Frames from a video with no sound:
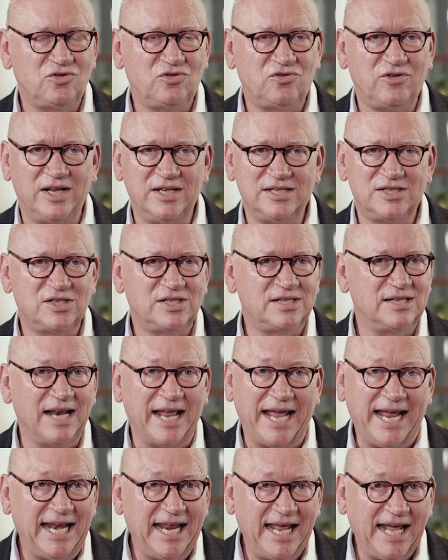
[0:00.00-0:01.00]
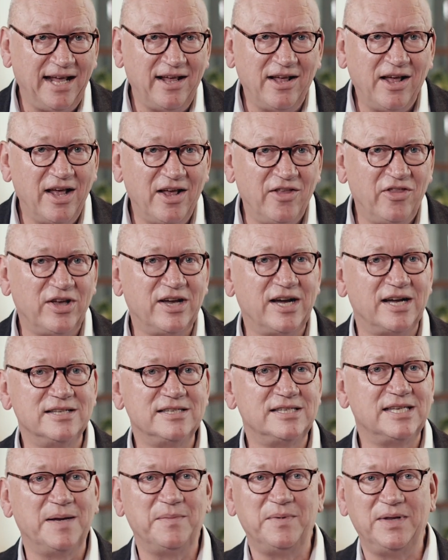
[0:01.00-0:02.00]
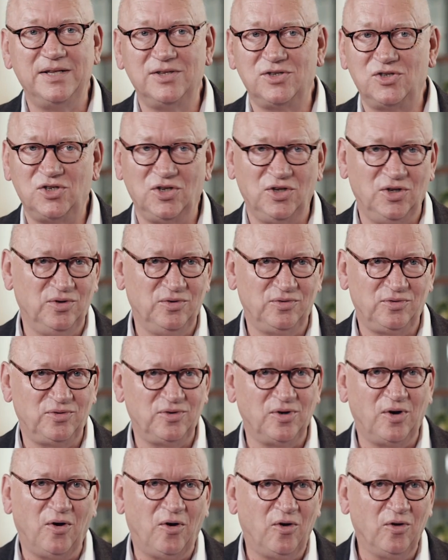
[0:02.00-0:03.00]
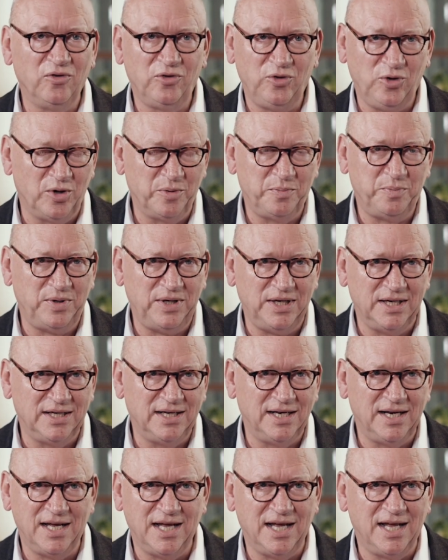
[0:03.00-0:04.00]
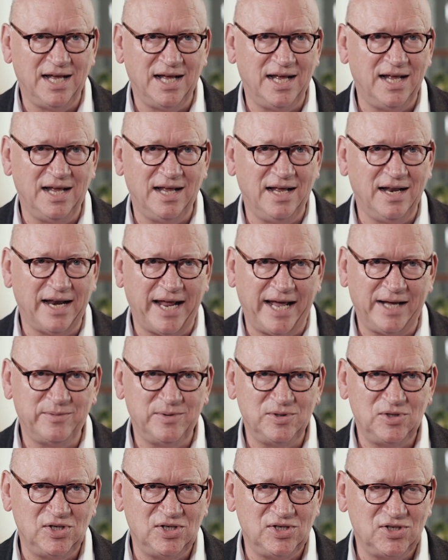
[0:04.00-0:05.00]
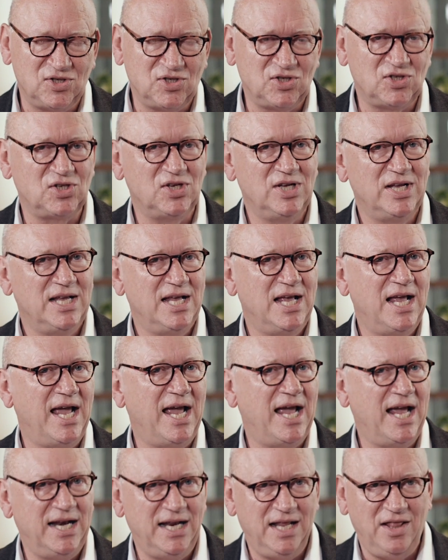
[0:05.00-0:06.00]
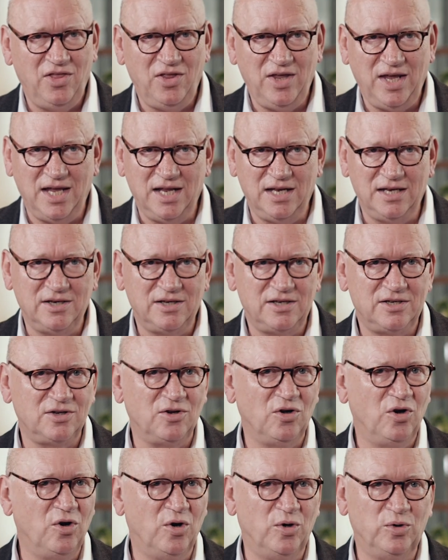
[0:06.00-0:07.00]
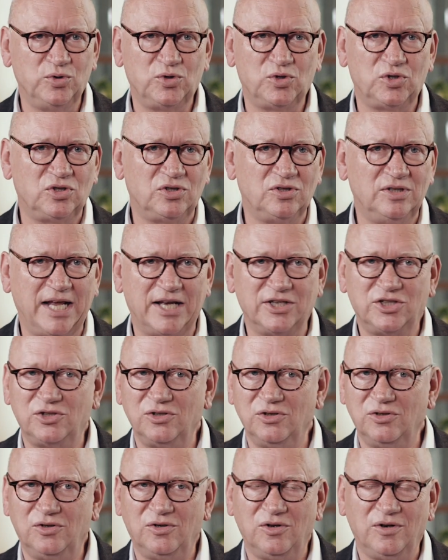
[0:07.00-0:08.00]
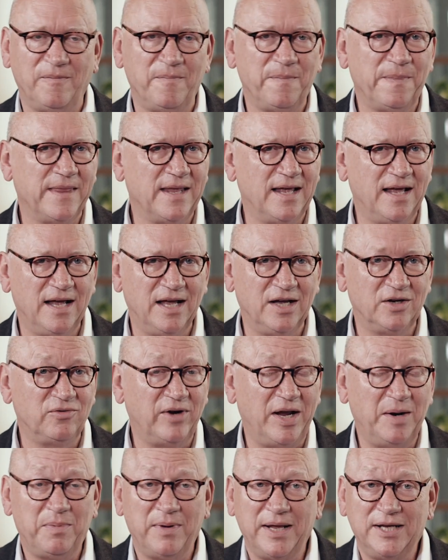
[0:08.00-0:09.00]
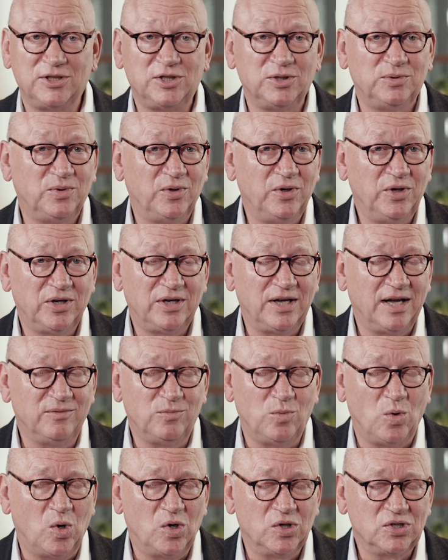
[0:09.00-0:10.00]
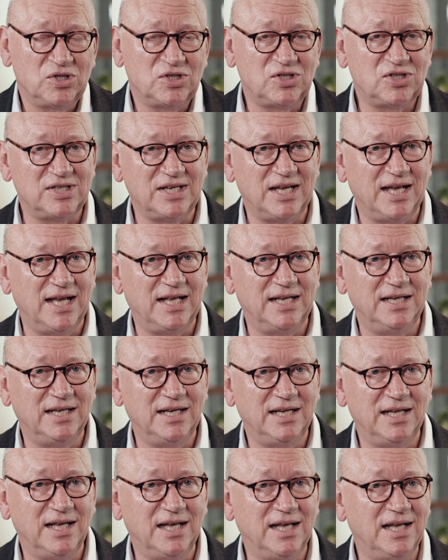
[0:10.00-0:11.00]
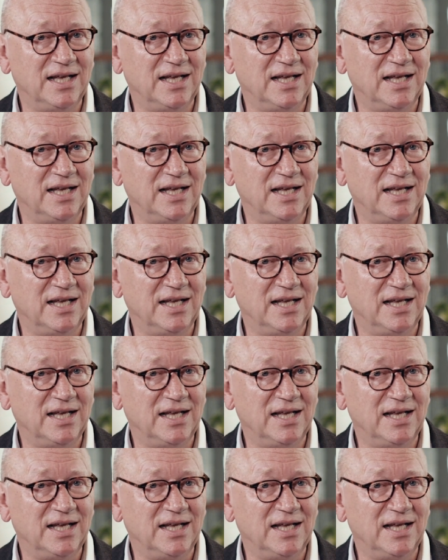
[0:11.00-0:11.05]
translating the concept into all European languages, and in the end host national Great Place to Work awards and